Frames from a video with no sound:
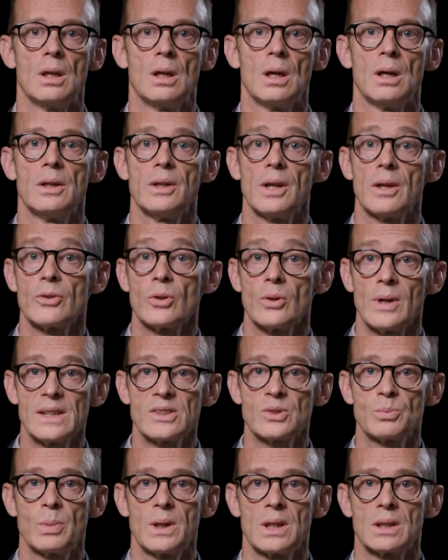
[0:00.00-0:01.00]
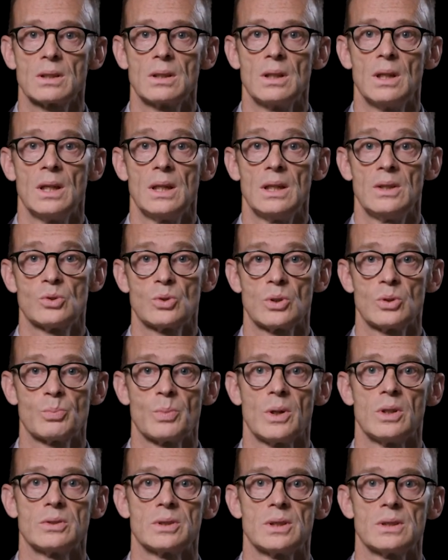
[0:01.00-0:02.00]
Another aspect is
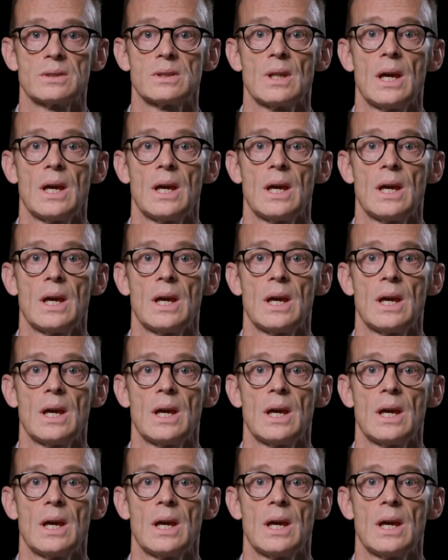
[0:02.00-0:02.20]
respondents'